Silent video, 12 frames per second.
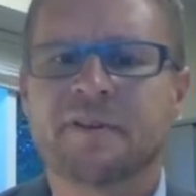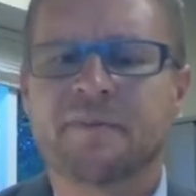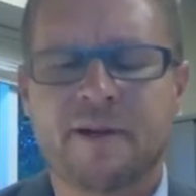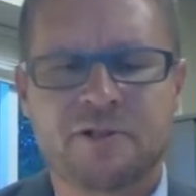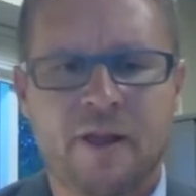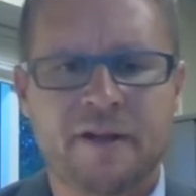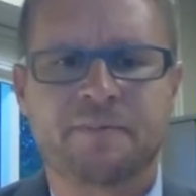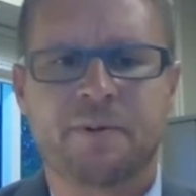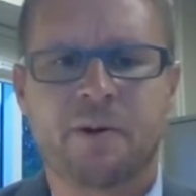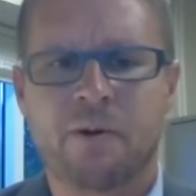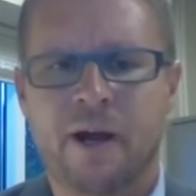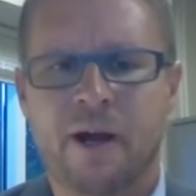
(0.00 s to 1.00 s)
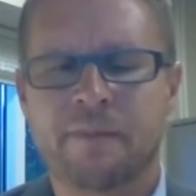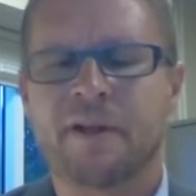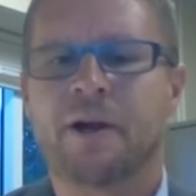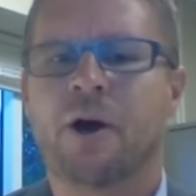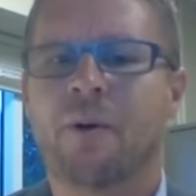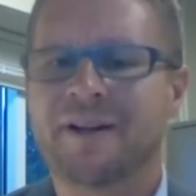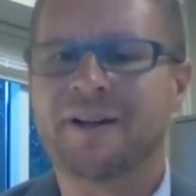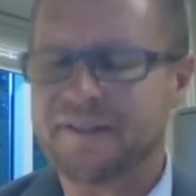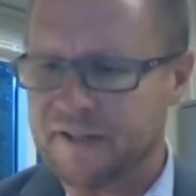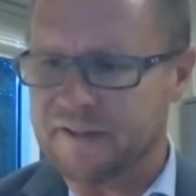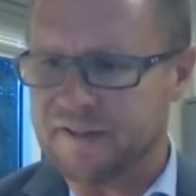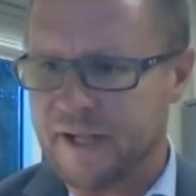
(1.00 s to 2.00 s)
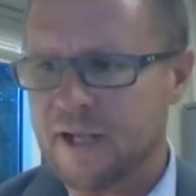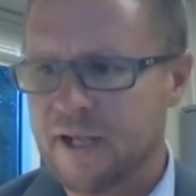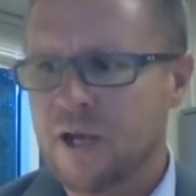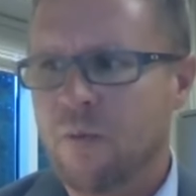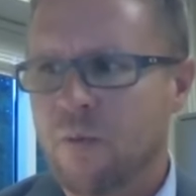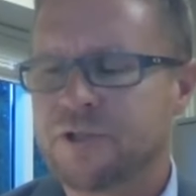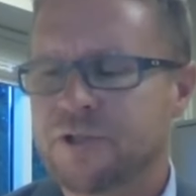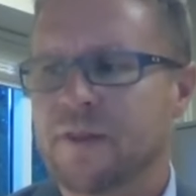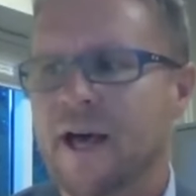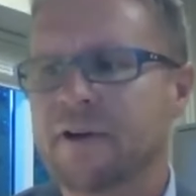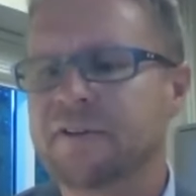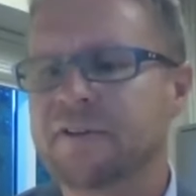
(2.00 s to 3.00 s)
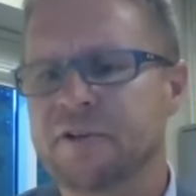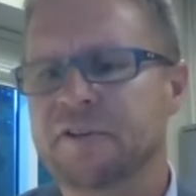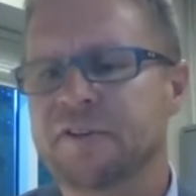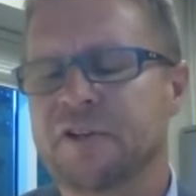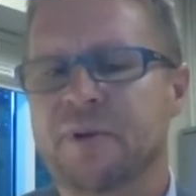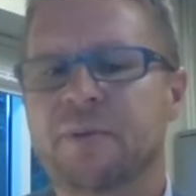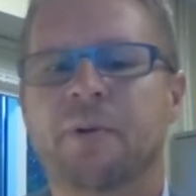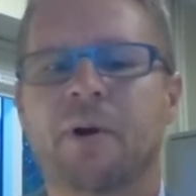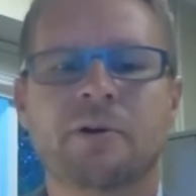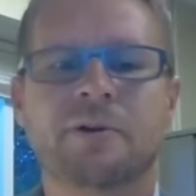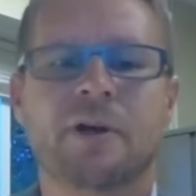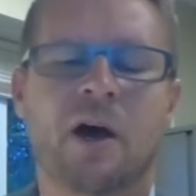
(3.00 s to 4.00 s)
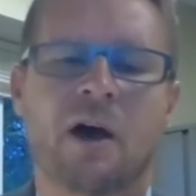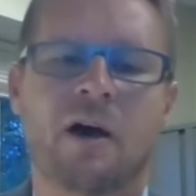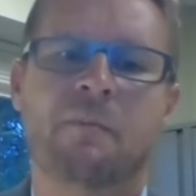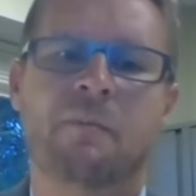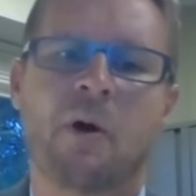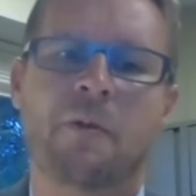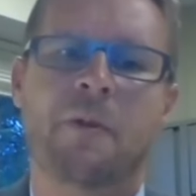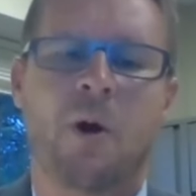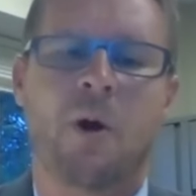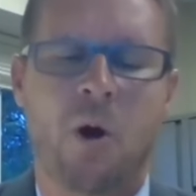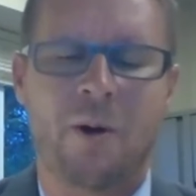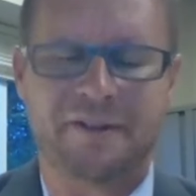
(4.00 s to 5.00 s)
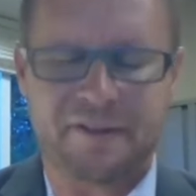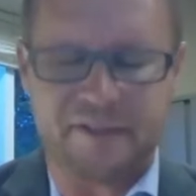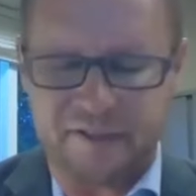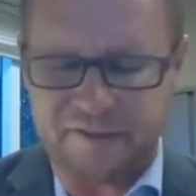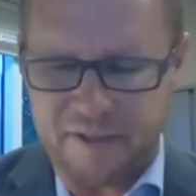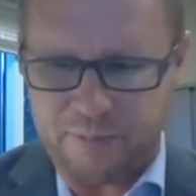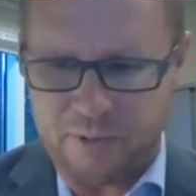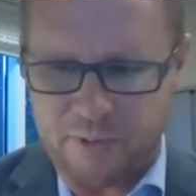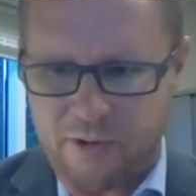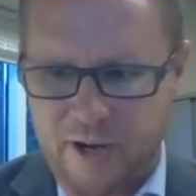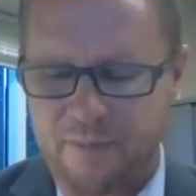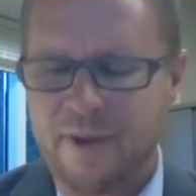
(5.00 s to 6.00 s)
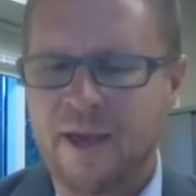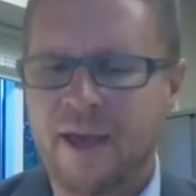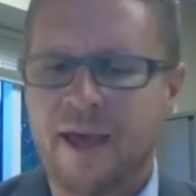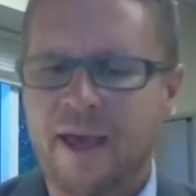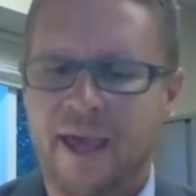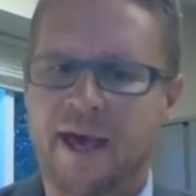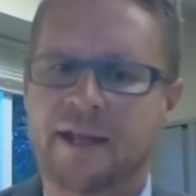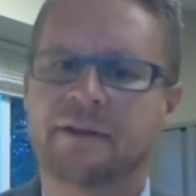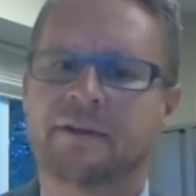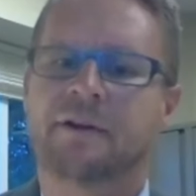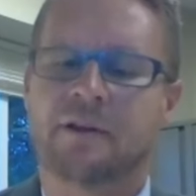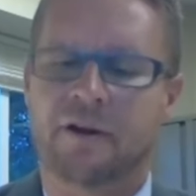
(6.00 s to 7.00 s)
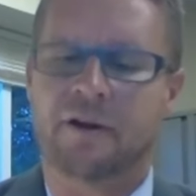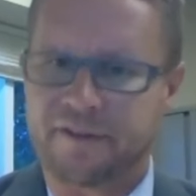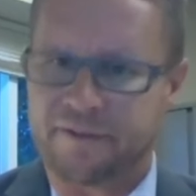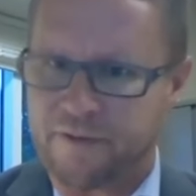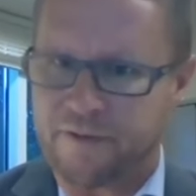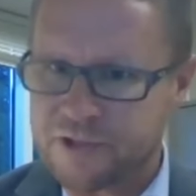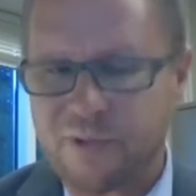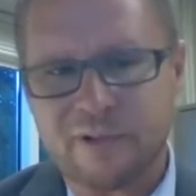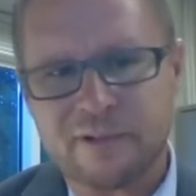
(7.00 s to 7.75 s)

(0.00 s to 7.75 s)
some specialized programs like OSTC, which allowed students to be part of both the OSTC program and Clarkston